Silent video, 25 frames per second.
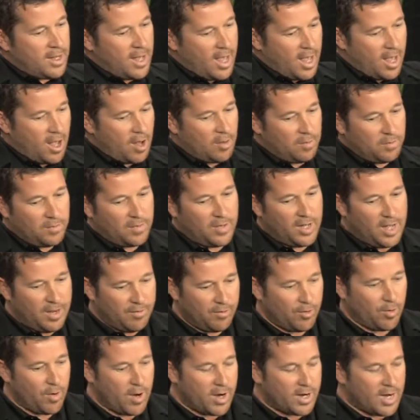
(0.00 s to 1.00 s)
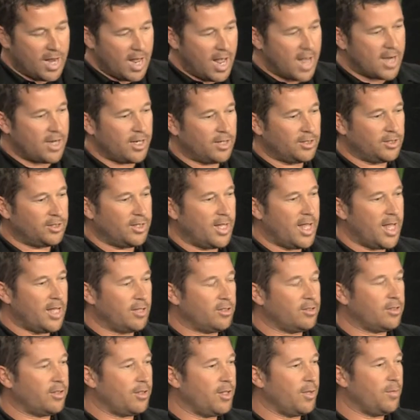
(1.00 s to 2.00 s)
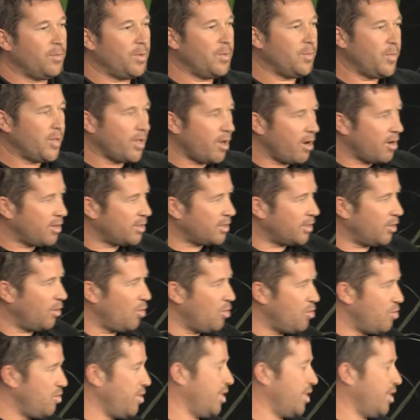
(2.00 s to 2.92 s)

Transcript: help everyone understand so that when we go to